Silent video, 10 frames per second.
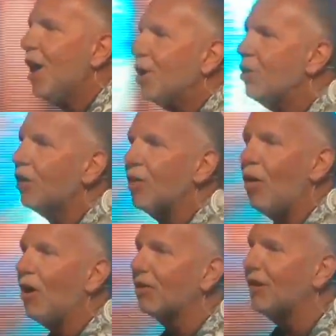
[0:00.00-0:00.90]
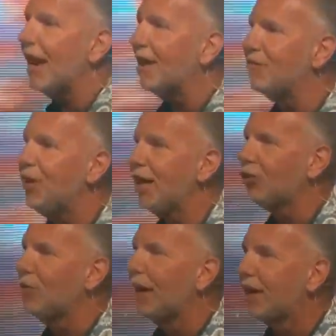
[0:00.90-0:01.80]
You can walk today in victory
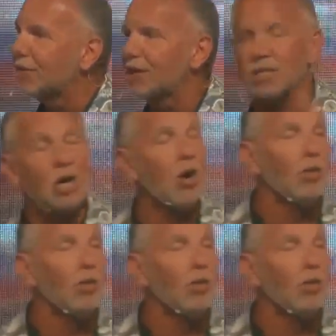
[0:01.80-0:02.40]
because the stone